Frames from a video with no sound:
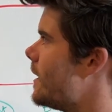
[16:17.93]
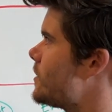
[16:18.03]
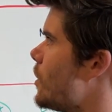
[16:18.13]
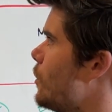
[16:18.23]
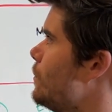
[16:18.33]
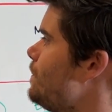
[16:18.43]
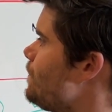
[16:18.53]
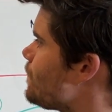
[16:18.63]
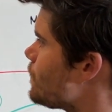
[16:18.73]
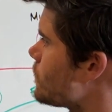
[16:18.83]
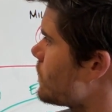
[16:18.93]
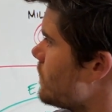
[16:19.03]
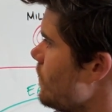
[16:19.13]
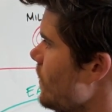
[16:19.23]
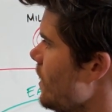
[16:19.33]
So
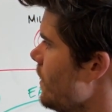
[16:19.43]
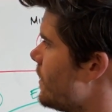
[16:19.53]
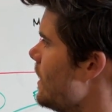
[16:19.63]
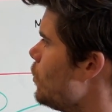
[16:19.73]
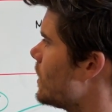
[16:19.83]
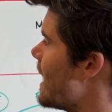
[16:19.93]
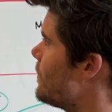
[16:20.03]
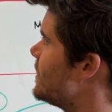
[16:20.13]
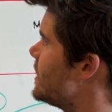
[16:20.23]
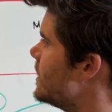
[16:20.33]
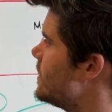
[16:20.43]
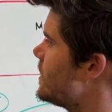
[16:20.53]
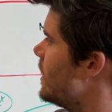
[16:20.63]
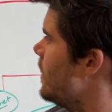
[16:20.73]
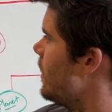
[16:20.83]
then what happens is,